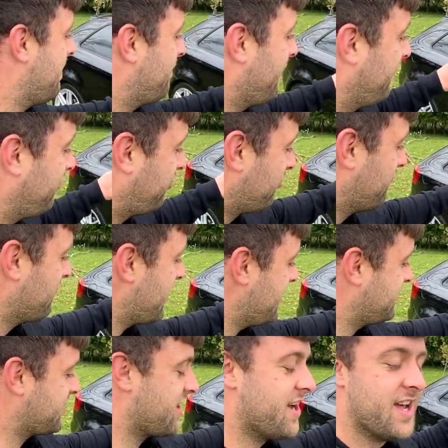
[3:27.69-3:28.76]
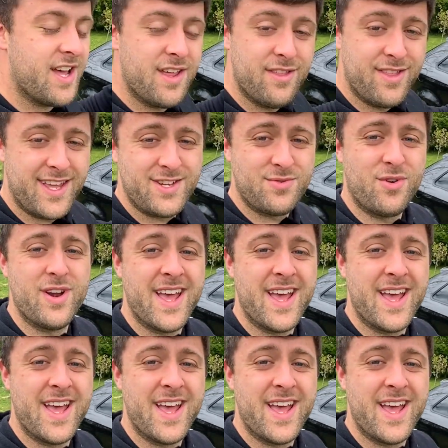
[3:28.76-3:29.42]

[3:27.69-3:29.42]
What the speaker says: but for some reason this one